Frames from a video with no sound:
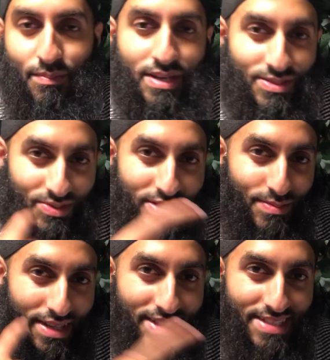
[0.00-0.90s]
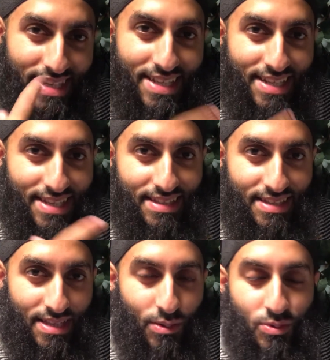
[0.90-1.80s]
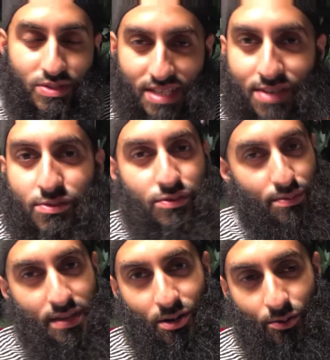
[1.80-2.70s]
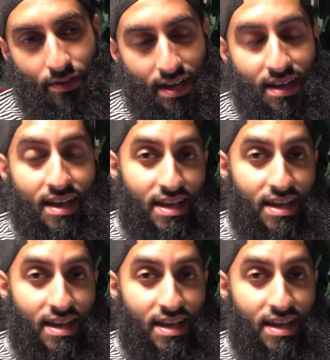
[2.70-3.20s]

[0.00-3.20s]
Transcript: But it's not just merely saying it that will save you from the hellfire.